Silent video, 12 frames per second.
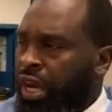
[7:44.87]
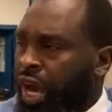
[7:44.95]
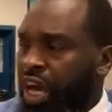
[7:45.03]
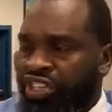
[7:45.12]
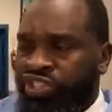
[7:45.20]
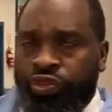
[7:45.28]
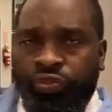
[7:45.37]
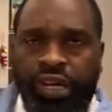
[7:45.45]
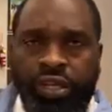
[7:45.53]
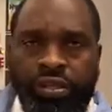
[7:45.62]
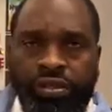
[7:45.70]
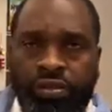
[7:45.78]
Oh, it's
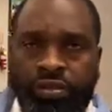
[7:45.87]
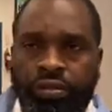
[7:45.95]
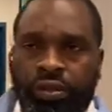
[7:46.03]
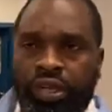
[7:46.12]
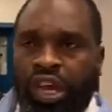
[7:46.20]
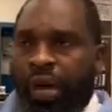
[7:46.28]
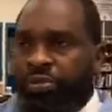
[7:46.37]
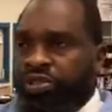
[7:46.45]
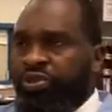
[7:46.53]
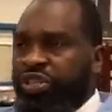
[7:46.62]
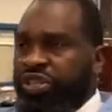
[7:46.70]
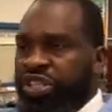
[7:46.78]
great. The
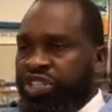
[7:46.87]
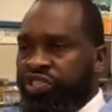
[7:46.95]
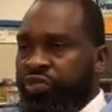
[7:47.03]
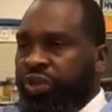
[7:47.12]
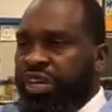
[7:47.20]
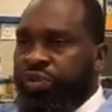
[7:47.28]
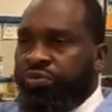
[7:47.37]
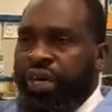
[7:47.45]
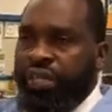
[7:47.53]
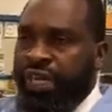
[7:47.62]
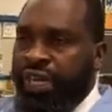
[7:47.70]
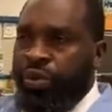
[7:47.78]
opportunity is great
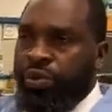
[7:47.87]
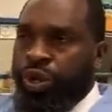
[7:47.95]
right now.